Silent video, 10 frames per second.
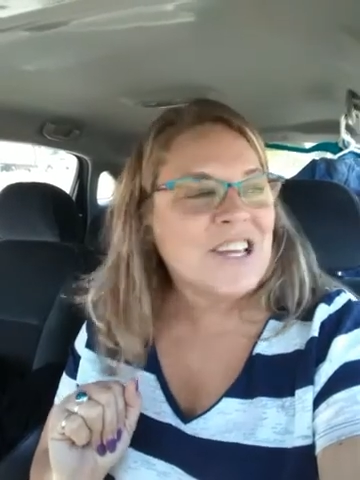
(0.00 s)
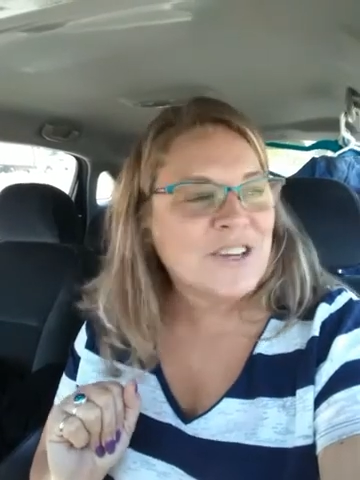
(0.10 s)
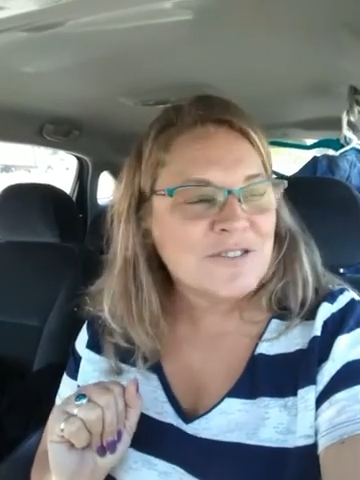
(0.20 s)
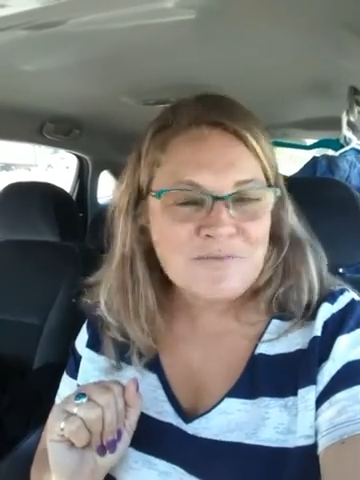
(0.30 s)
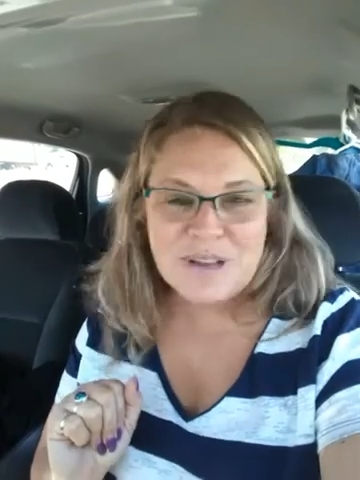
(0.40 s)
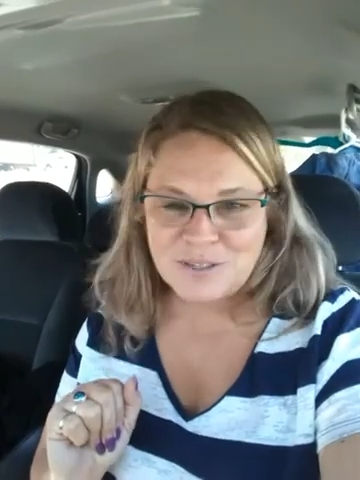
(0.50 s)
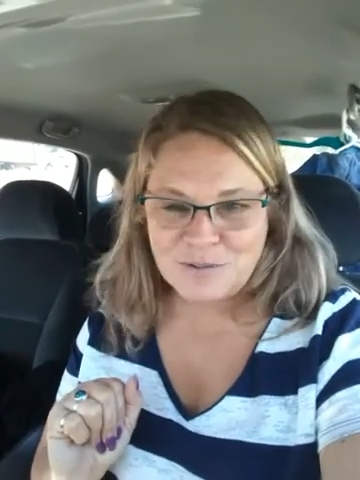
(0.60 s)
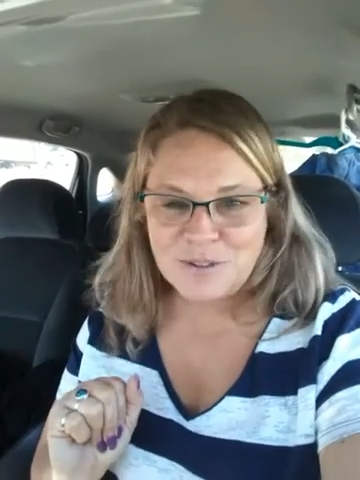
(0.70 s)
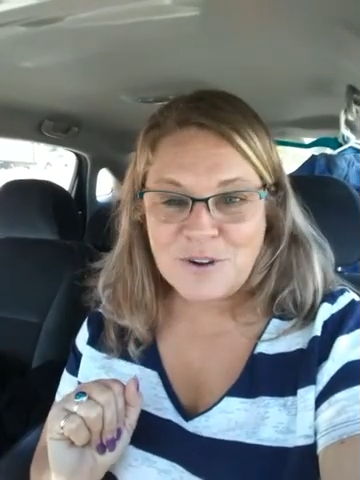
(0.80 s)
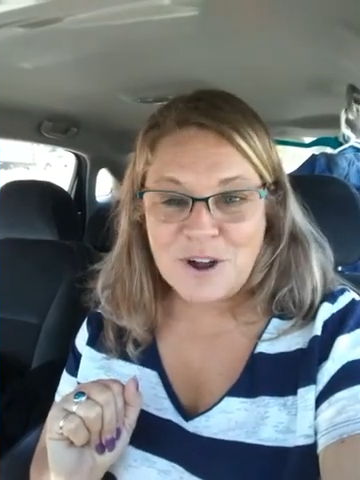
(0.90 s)
You've messed
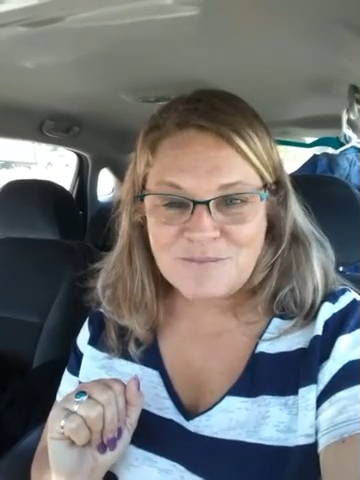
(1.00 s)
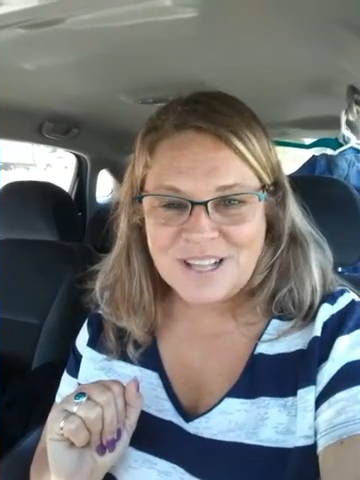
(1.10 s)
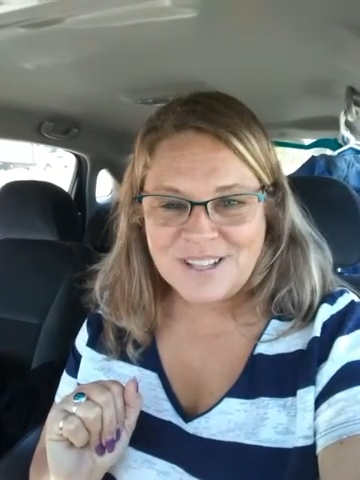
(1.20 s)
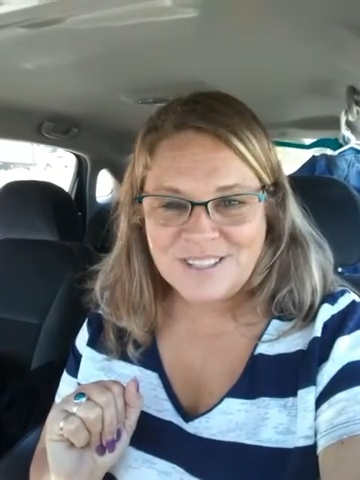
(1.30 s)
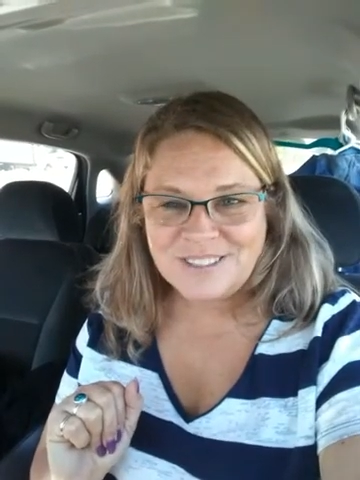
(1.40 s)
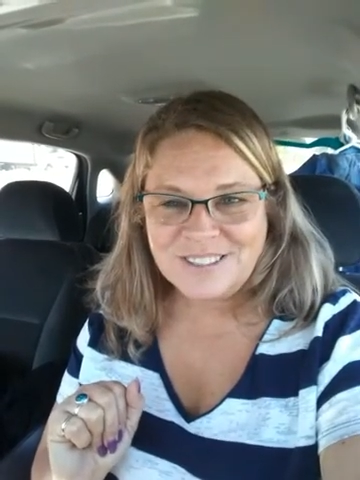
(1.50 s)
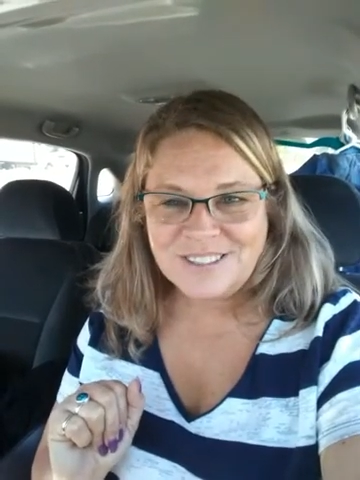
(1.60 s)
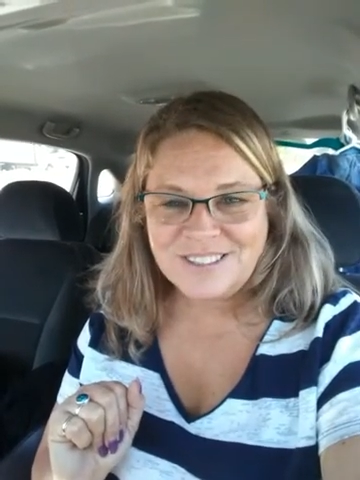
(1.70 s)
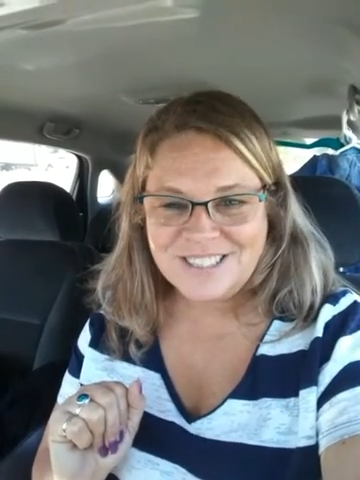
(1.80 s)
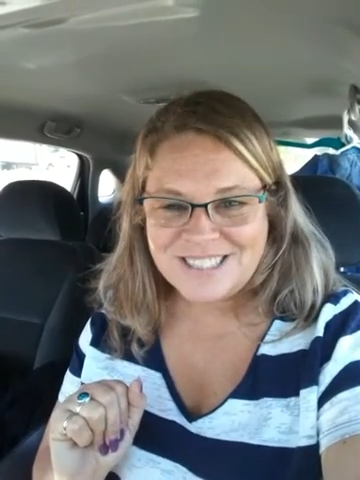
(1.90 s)
with the wrong mother.
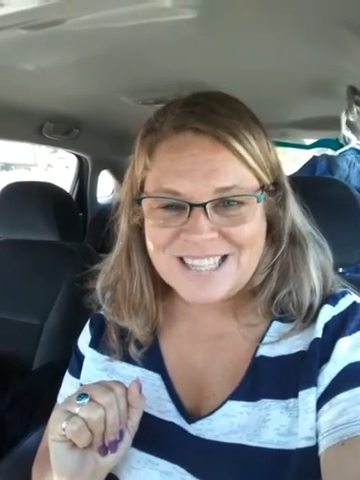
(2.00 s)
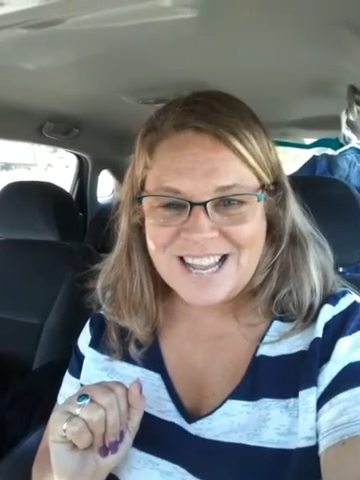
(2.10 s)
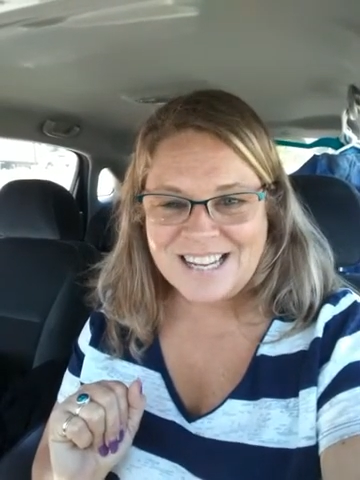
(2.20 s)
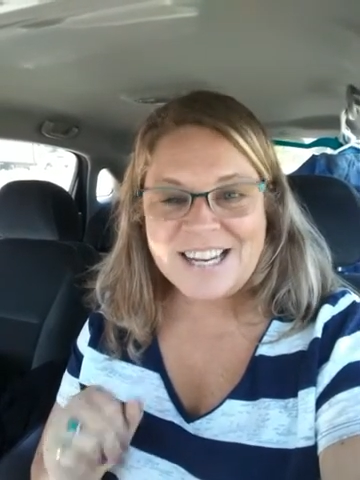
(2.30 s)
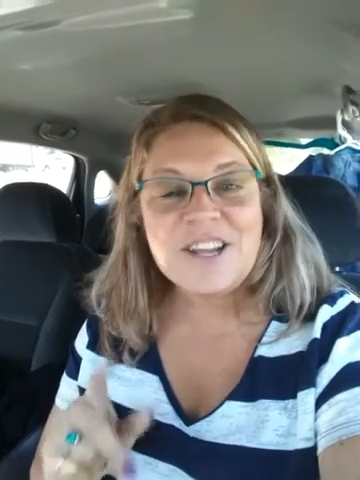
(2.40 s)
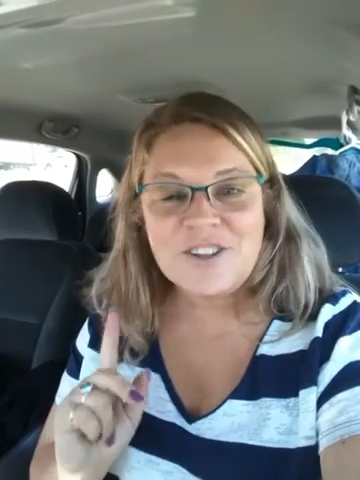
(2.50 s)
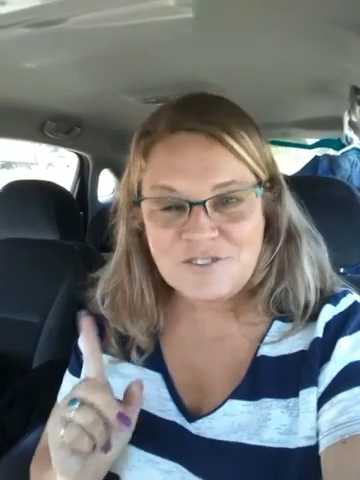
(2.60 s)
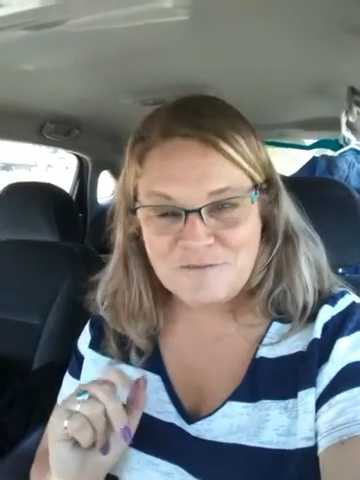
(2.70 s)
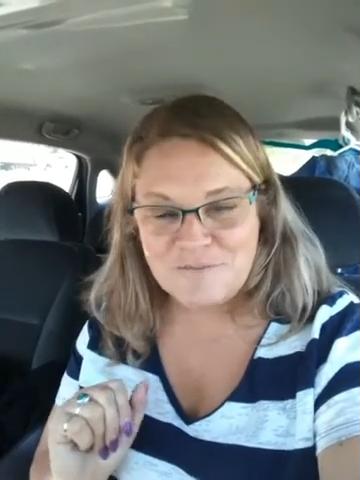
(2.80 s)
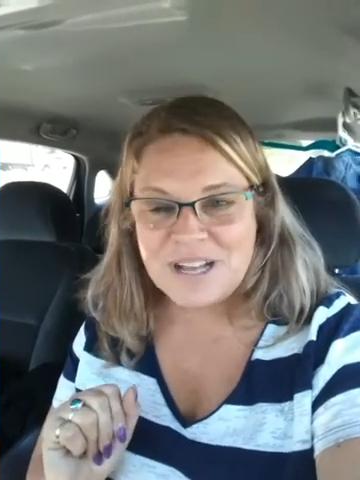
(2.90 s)
Just saying,
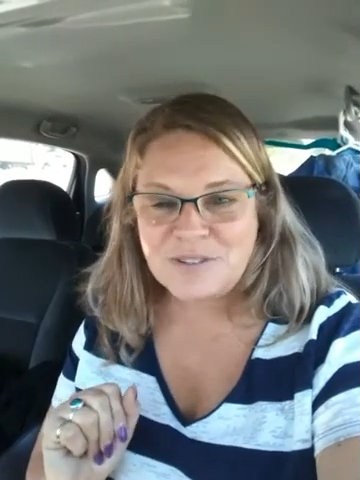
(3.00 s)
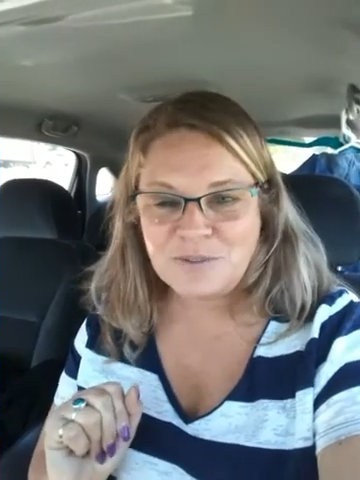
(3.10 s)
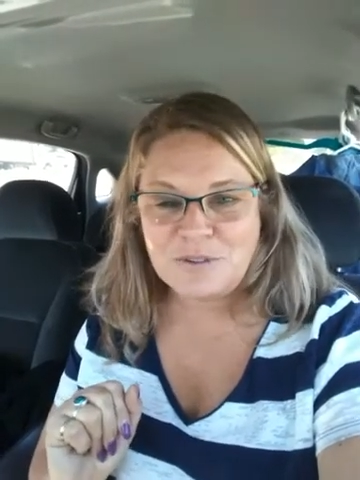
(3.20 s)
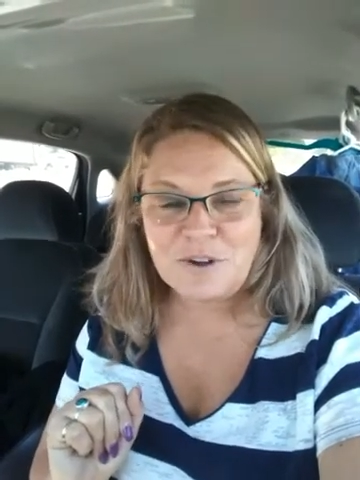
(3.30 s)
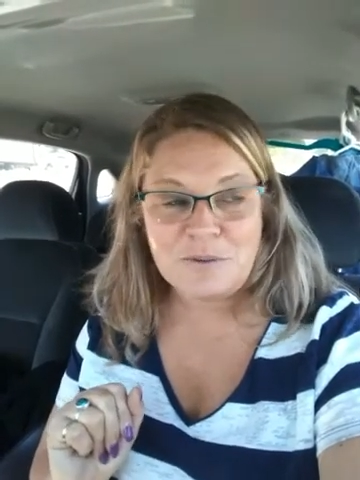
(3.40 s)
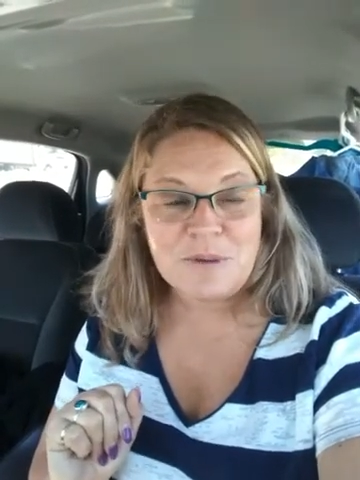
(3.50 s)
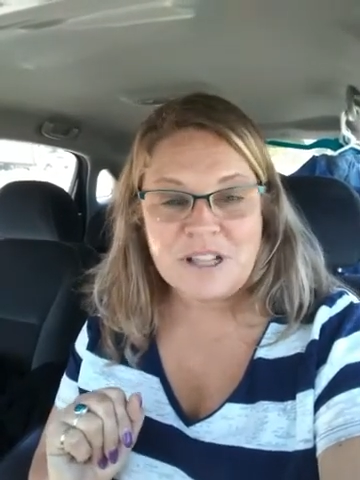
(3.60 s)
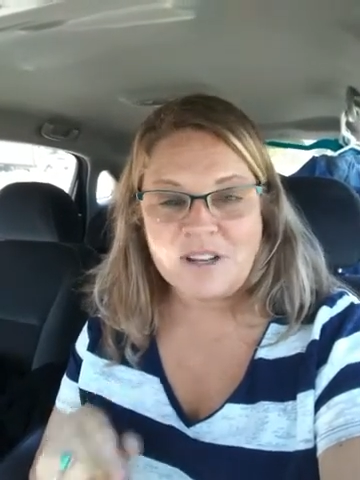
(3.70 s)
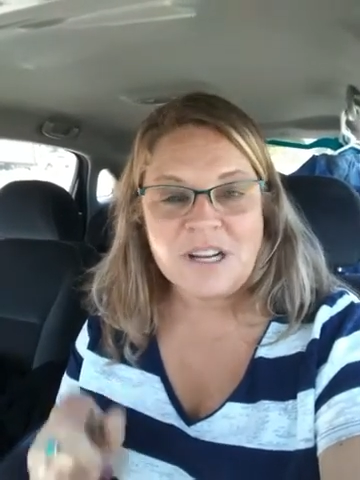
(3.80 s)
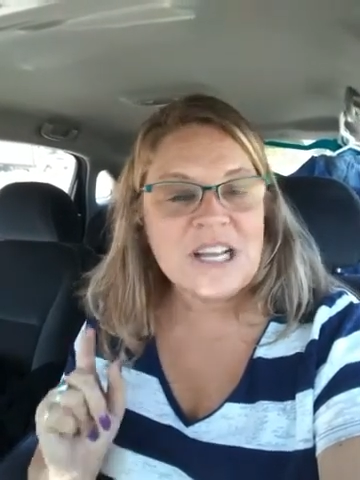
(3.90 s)
you've messed with the wrong
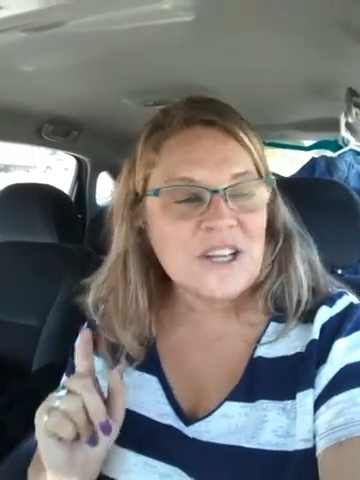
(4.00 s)
mother.